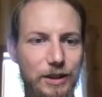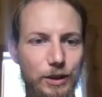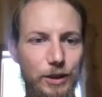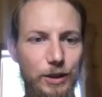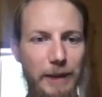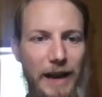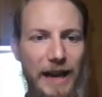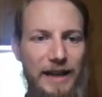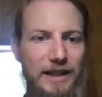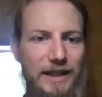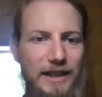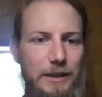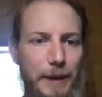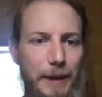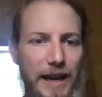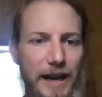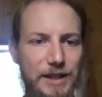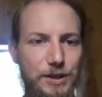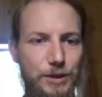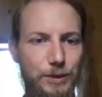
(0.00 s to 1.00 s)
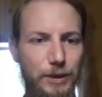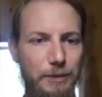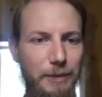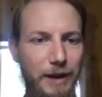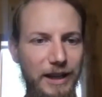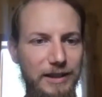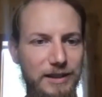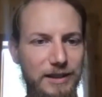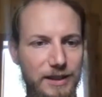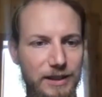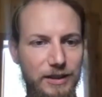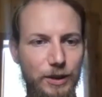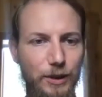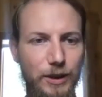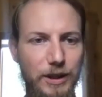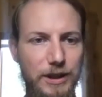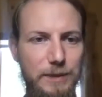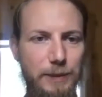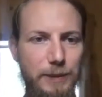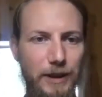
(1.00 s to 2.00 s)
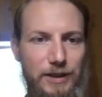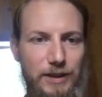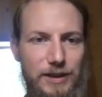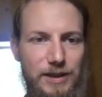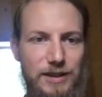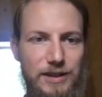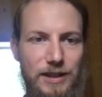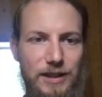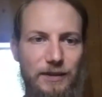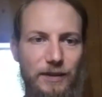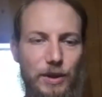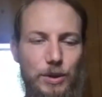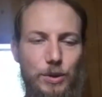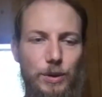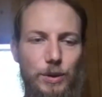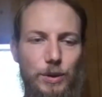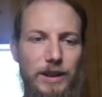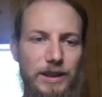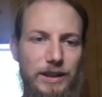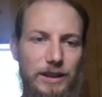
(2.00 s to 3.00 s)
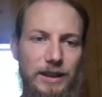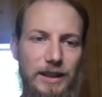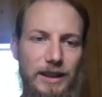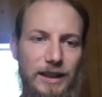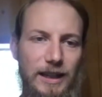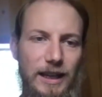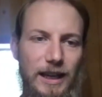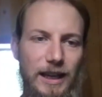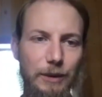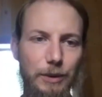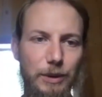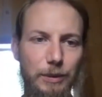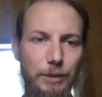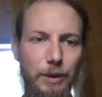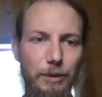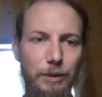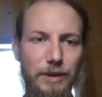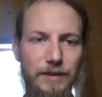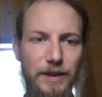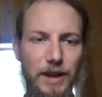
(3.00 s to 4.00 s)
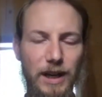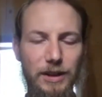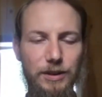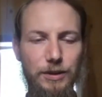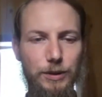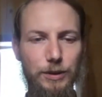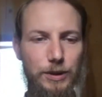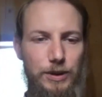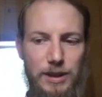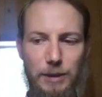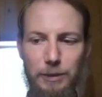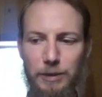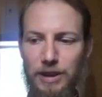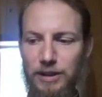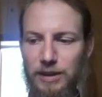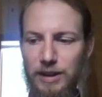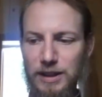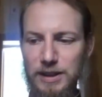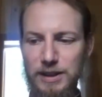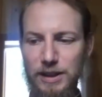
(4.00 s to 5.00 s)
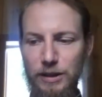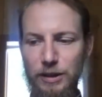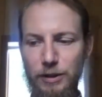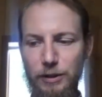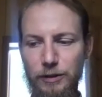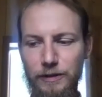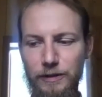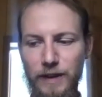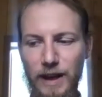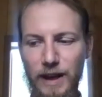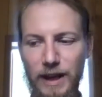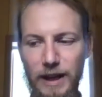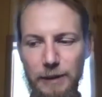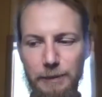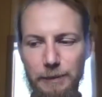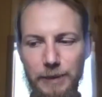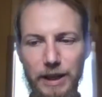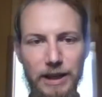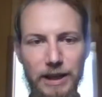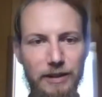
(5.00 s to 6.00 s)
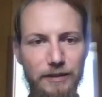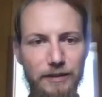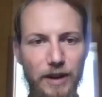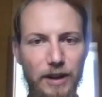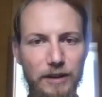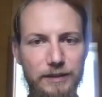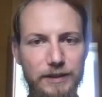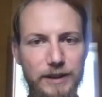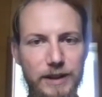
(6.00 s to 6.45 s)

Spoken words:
back at the past 3 months and your experiences individually with what we've gone through, or some of the things that you've been involved in.